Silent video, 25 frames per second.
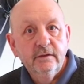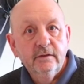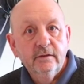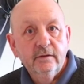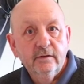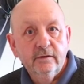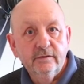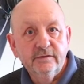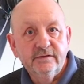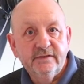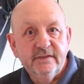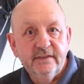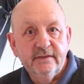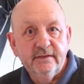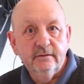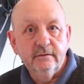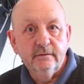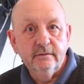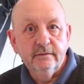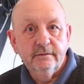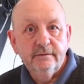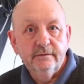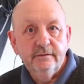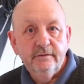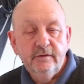
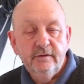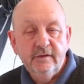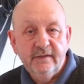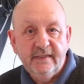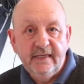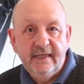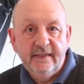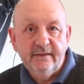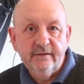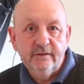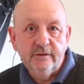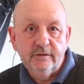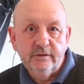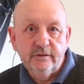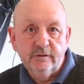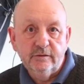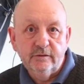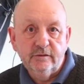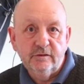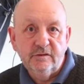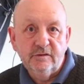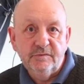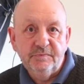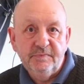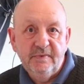until you get the
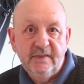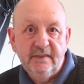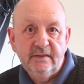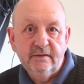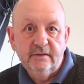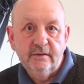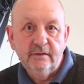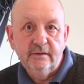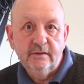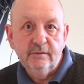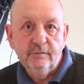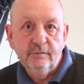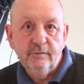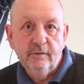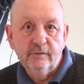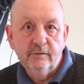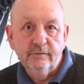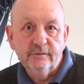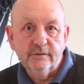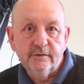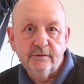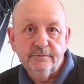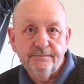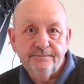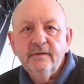shutter speed that you
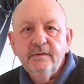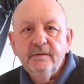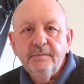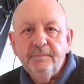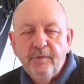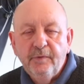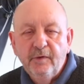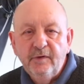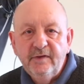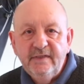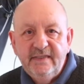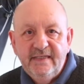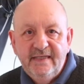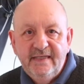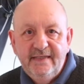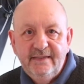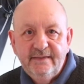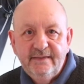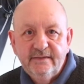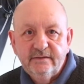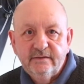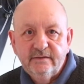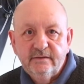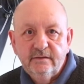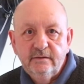want. The point
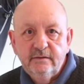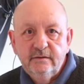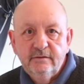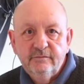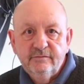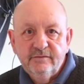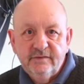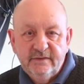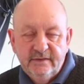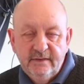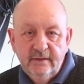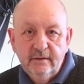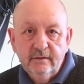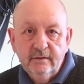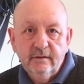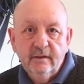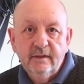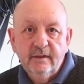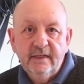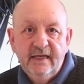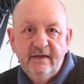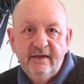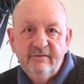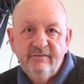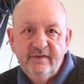is that you've still
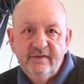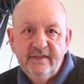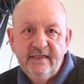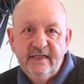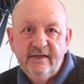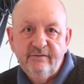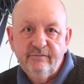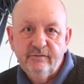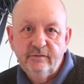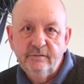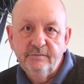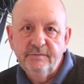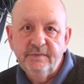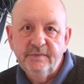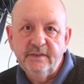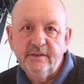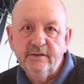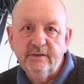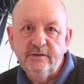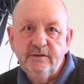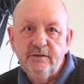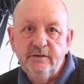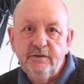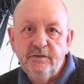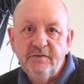got f11
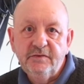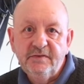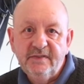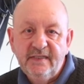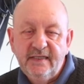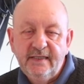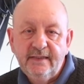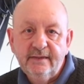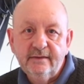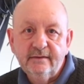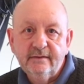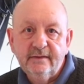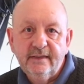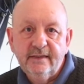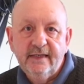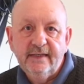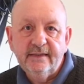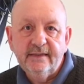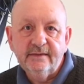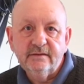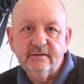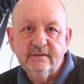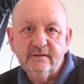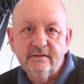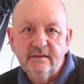because you think
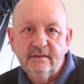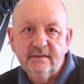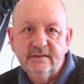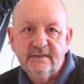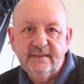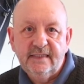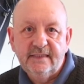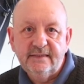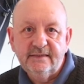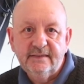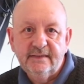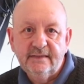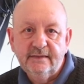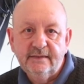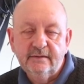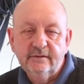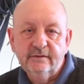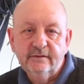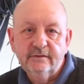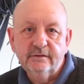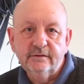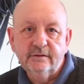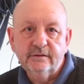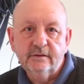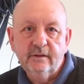that's the setting
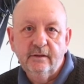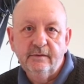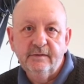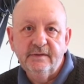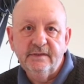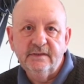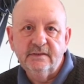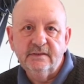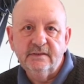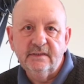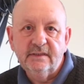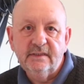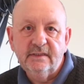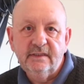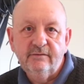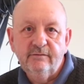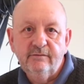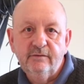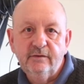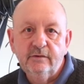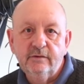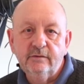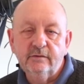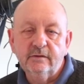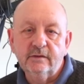that's going to give
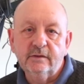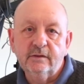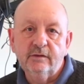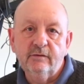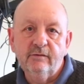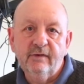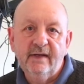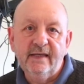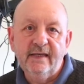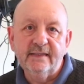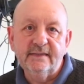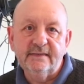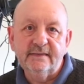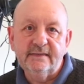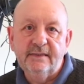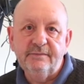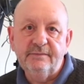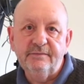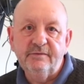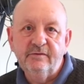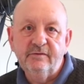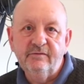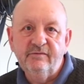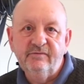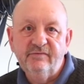you the correct
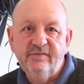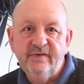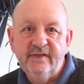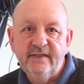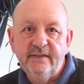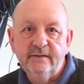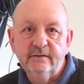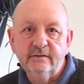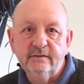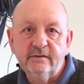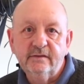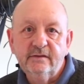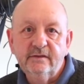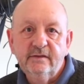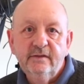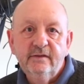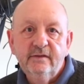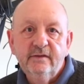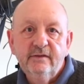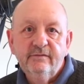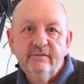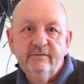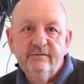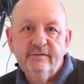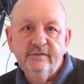depth of field
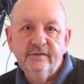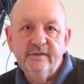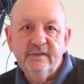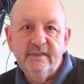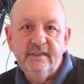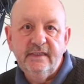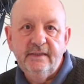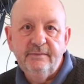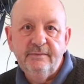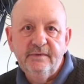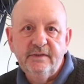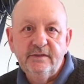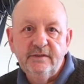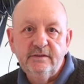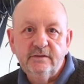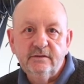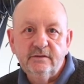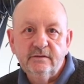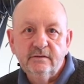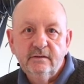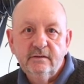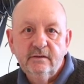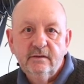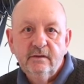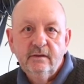for the
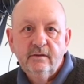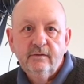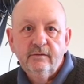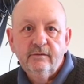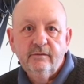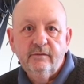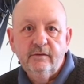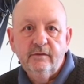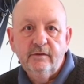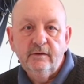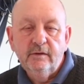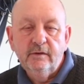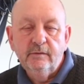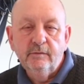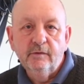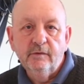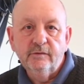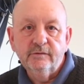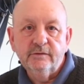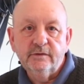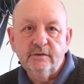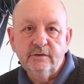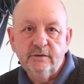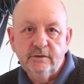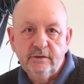image that you
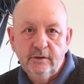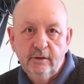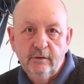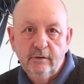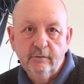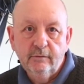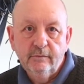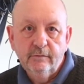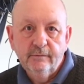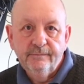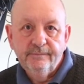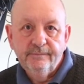want to show.